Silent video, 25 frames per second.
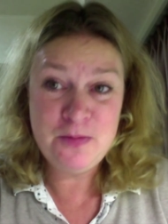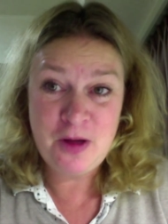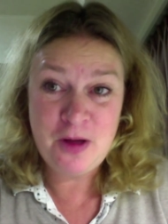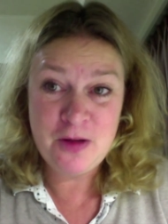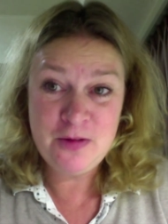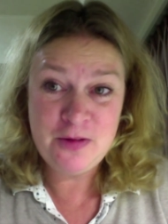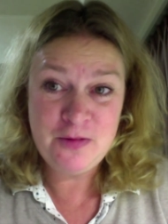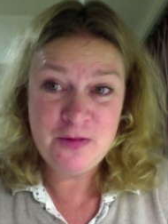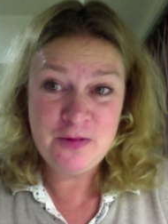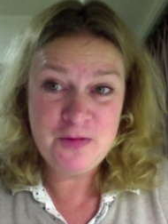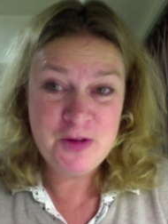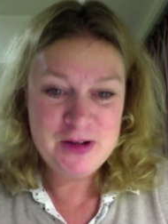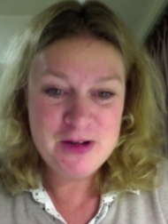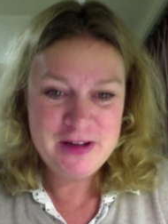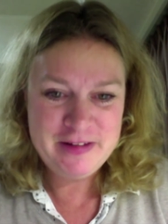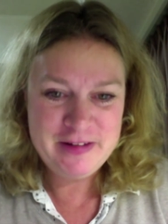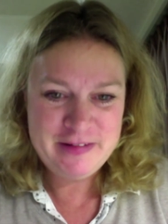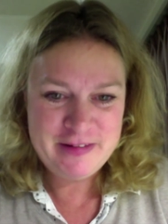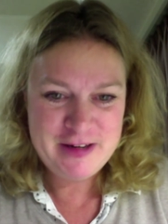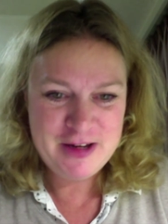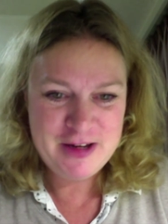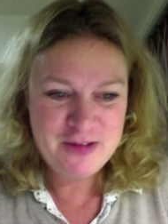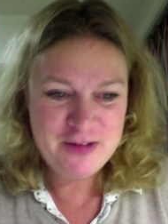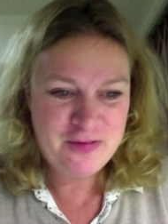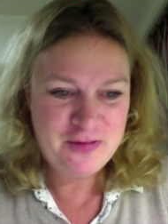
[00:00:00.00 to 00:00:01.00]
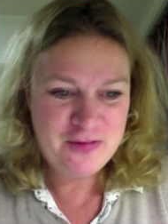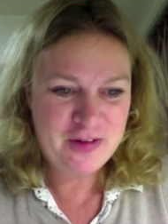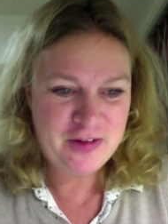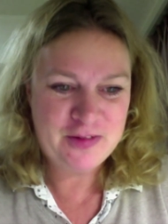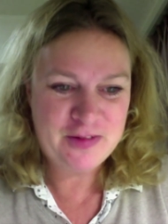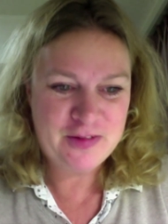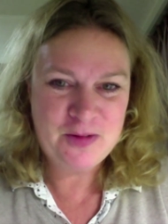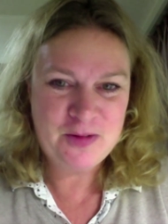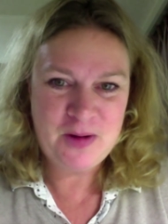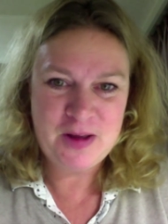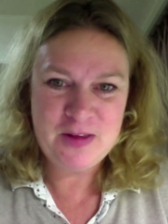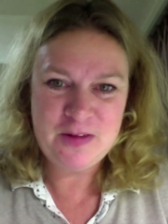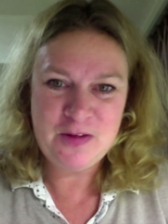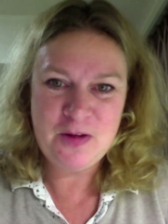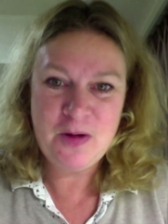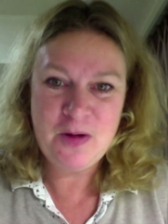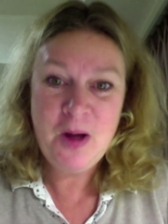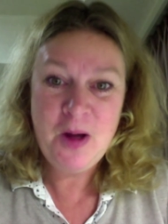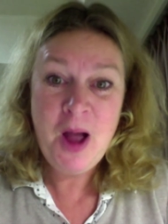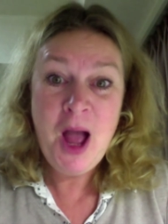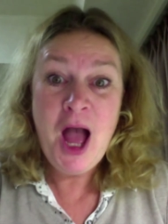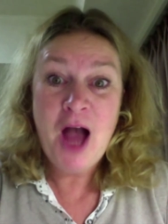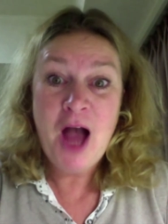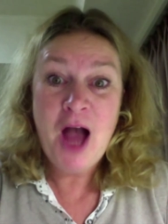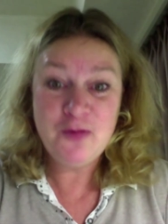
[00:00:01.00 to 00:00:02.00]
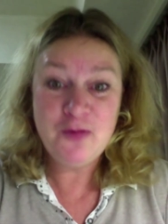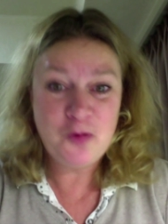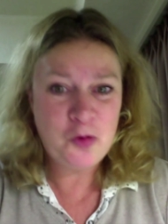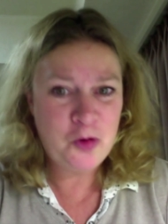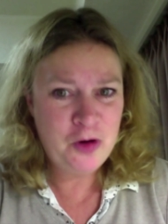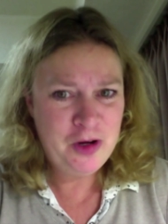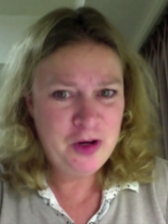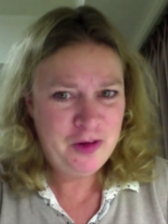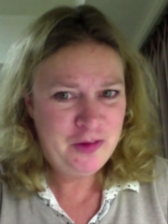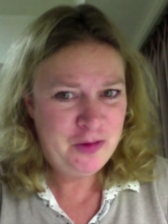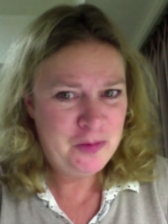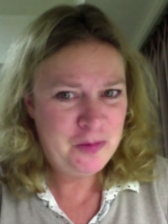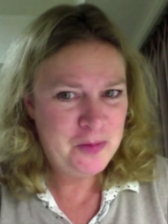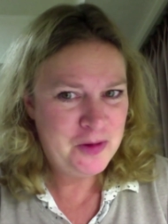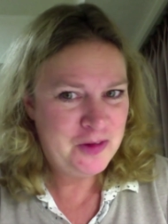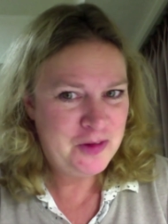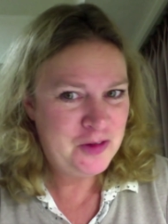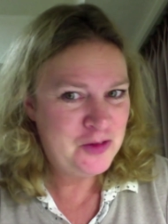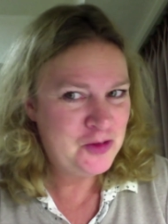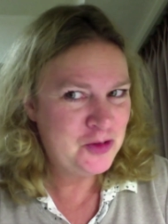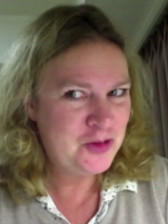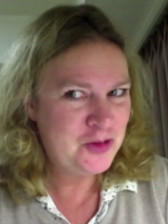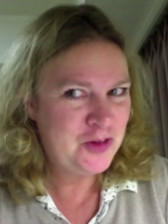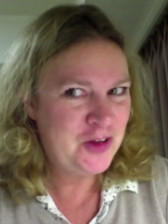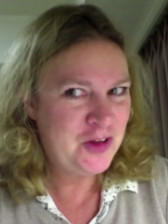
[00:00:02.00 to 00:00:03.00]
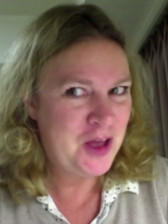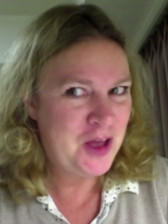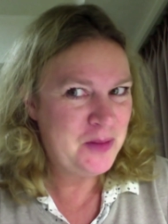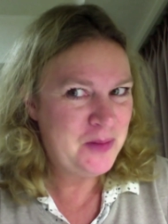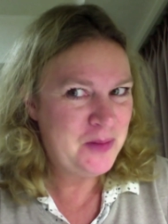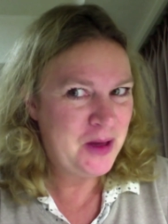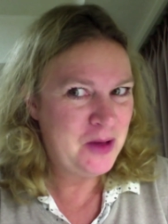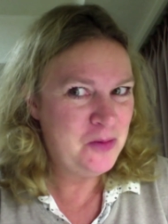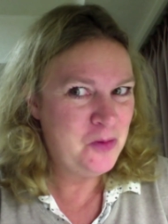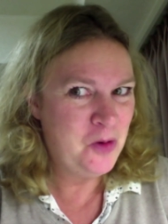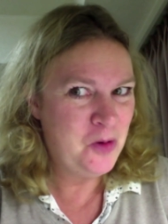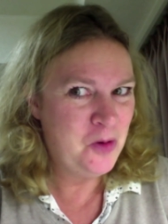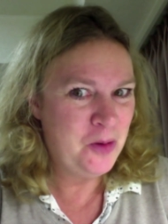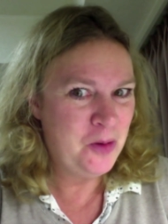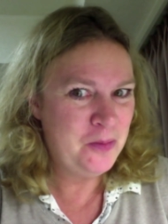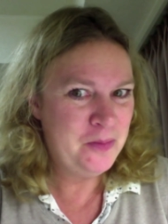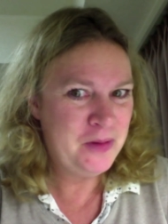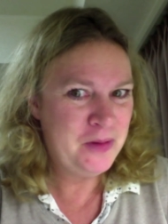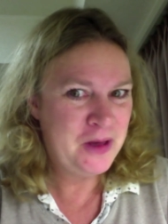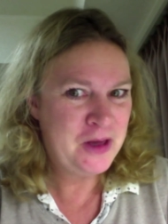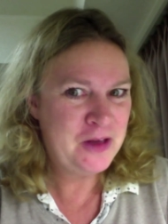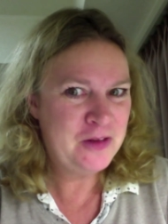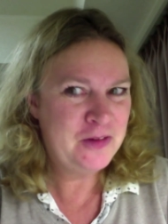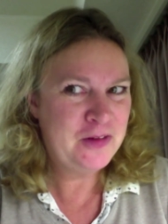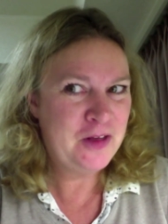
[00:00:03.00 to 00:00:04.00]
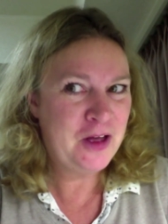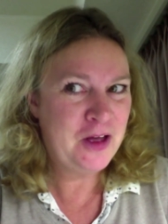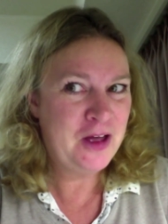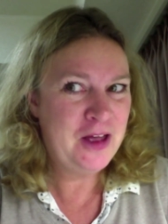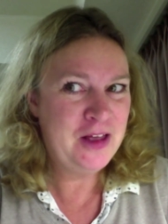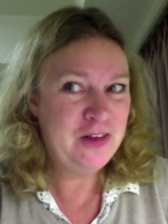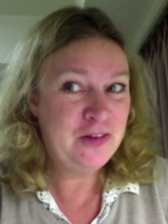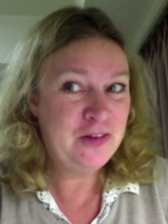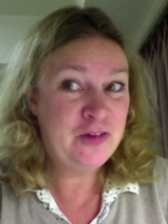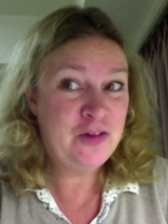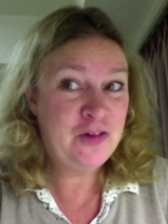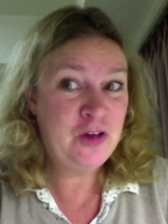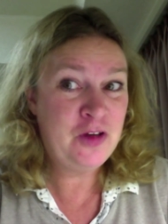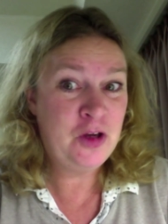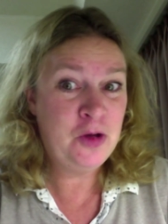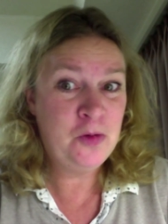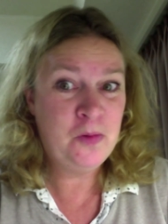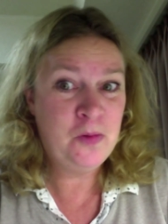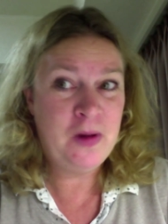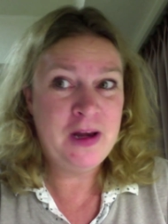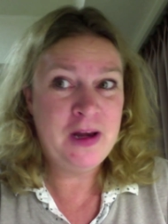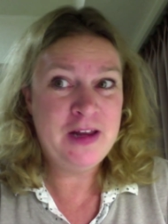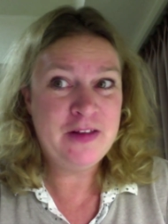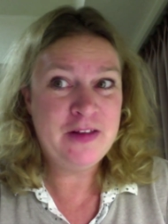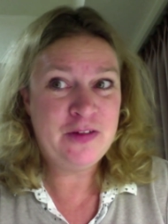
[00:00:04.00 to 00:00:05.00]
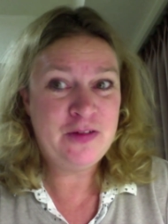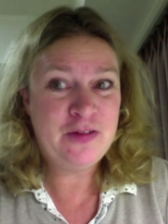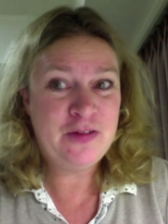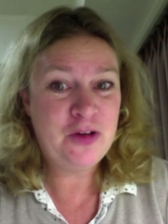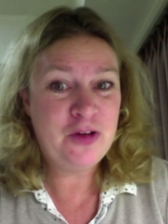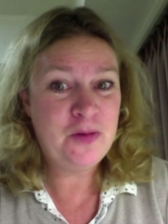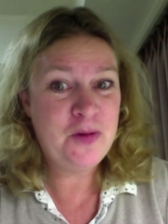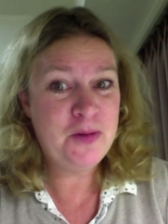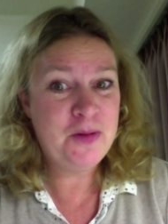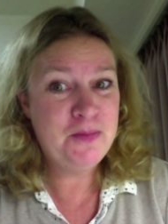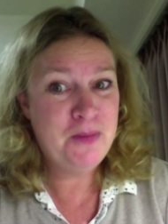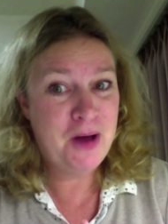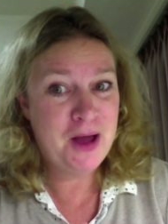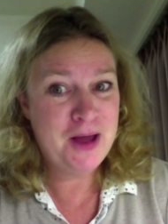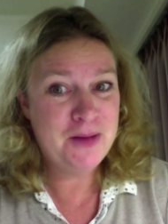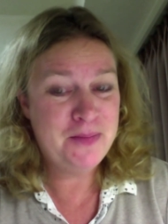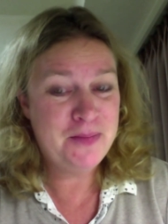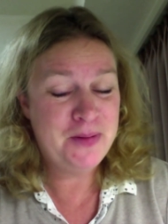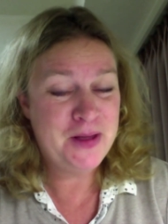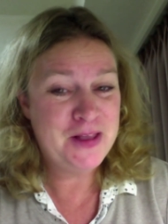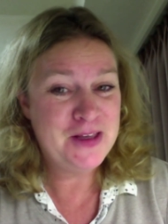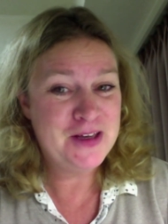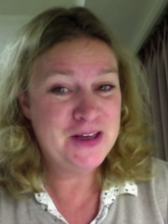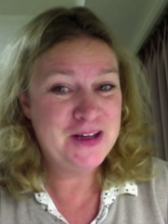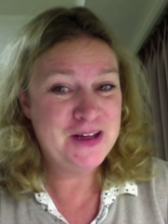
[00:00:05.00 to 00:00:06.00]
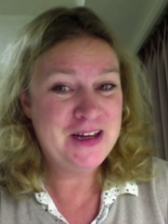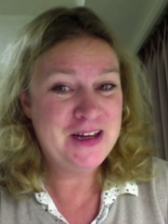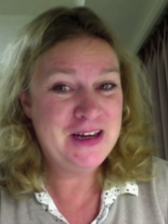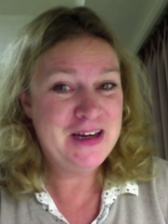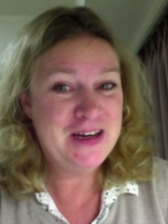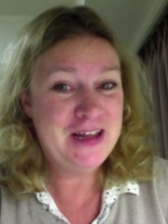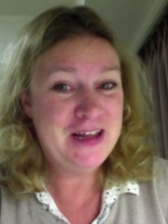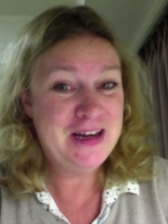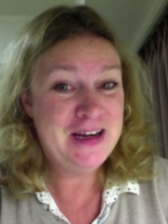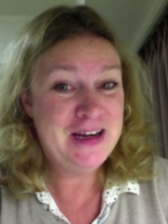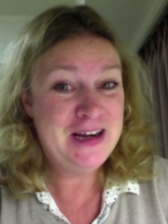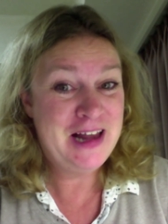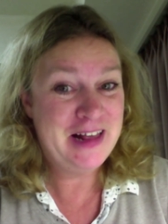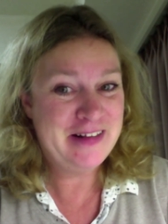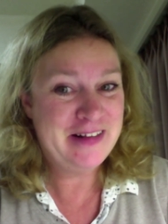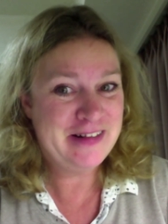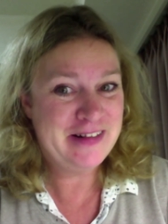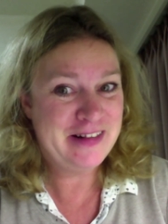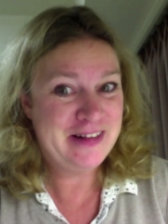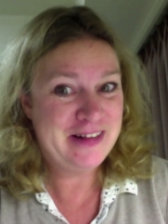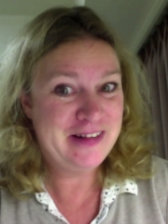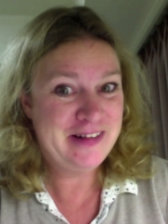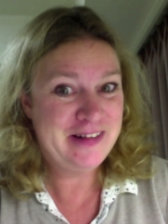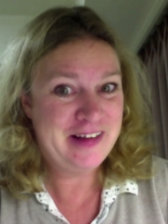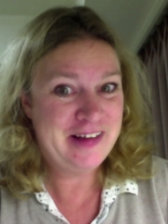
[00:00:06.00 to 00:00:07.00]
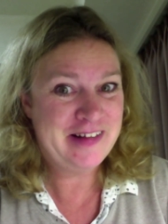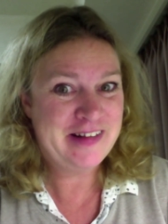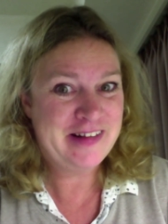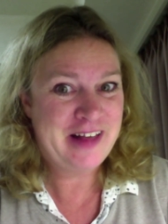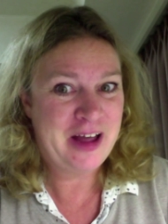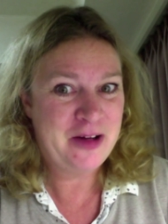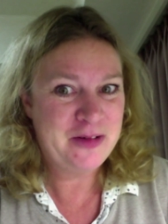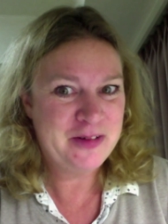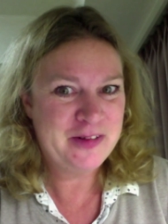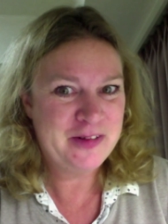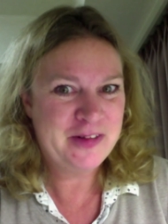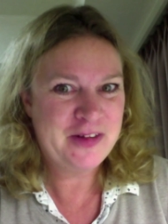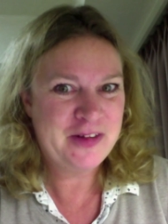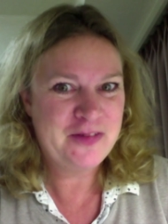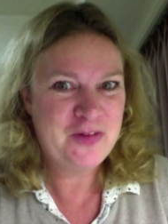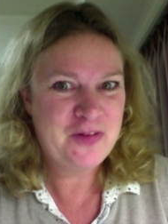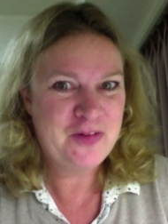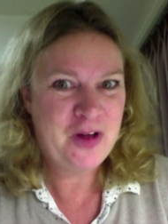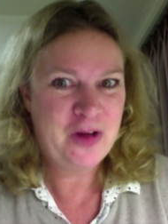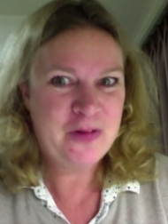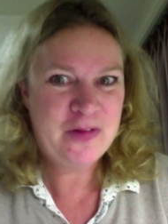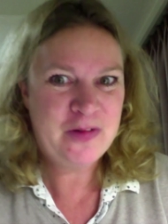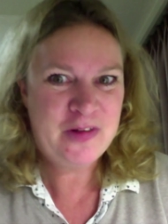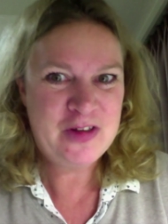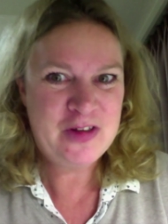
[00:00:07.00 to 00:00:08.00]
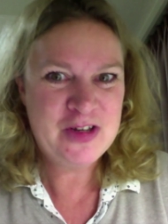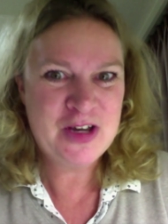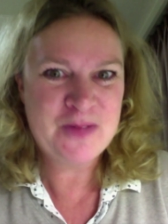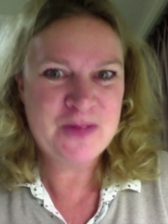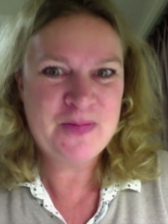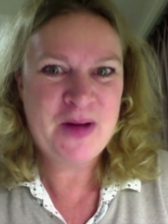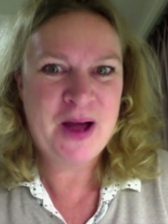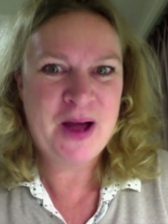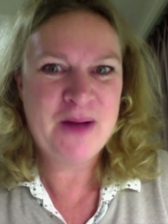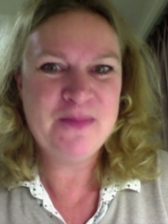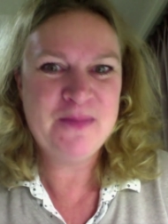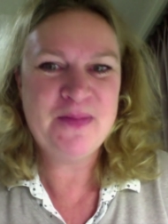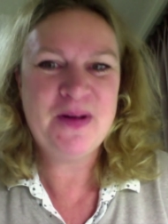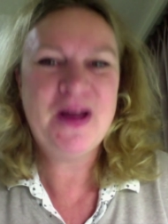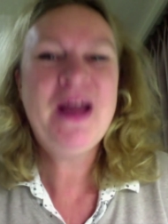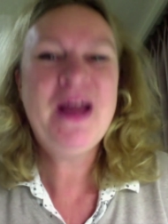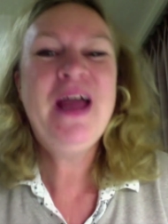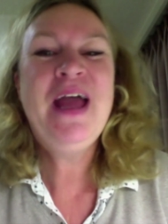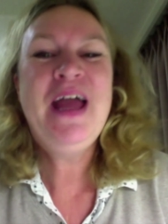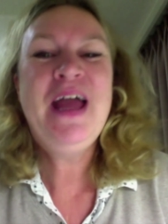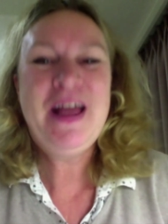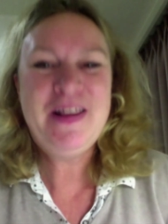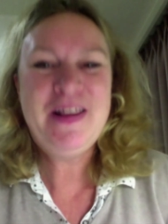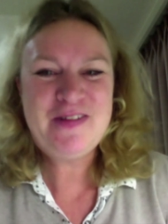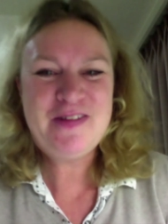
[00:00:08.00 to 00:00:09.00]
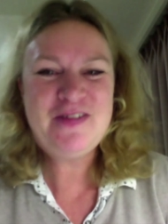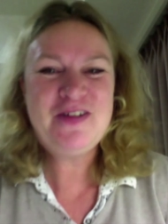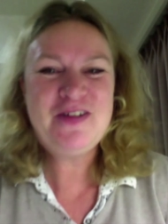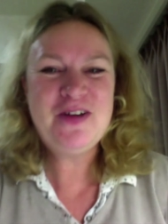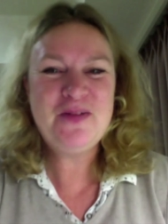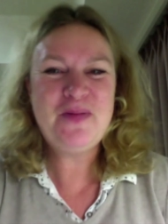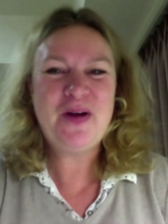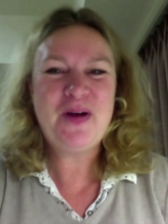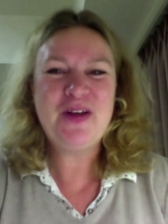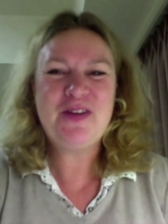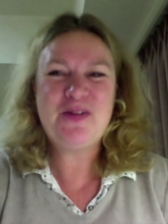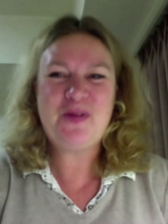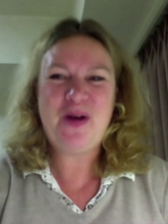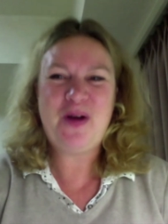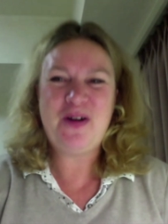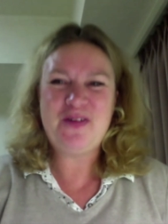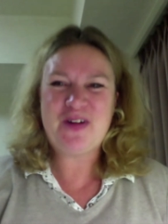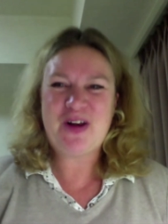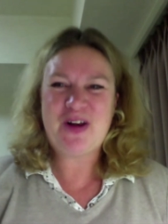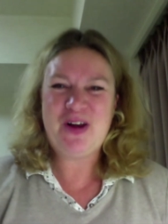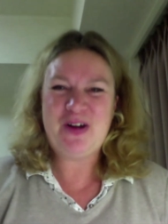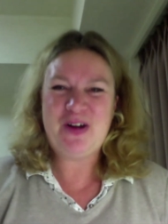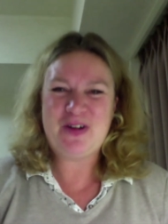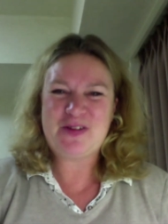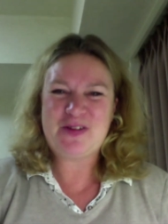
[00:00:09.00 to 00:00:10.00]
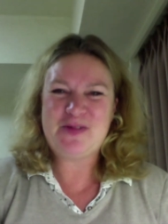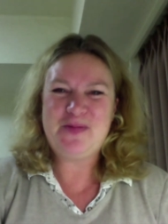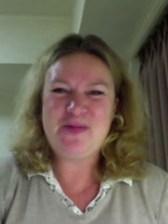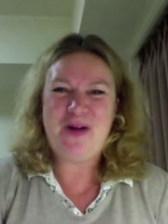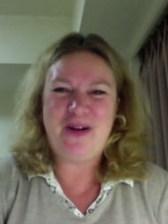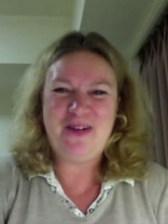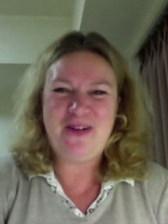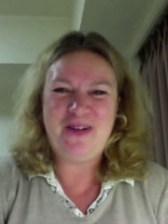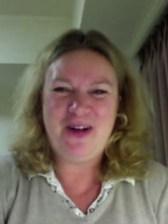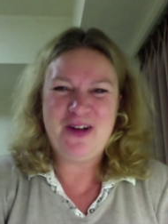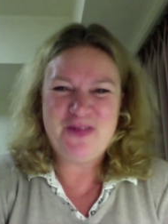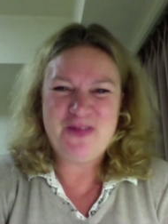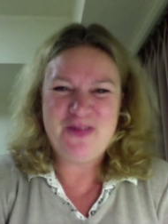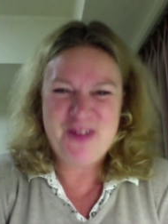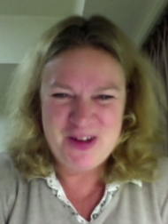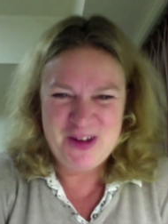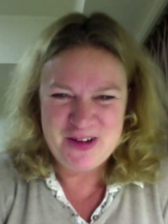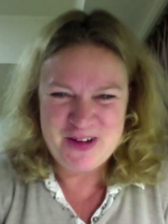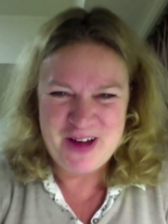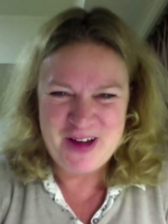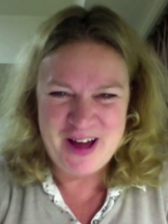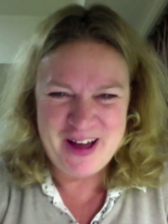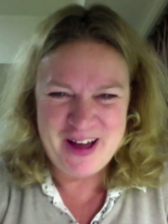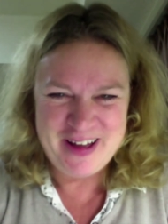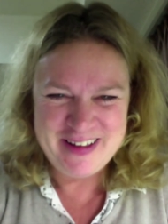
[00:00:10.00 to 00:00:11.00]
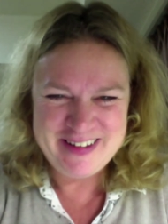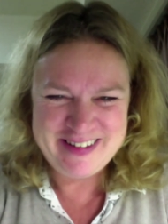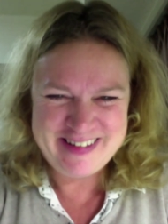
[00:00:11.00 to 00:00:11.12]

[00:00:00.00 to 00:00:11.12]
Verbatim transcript: those of you listening for S282 have already submitted your TMA1 because uh, it's due, well, it's due, in my opinion, in, in less than six hours if I was in Japan, but it's due by 12 Tomorrow, guys.